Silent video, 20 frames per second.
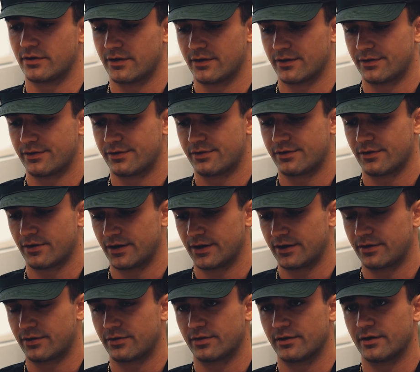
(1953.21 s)
the
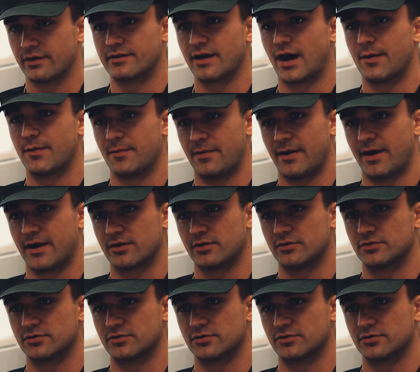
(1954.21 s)
Diamondback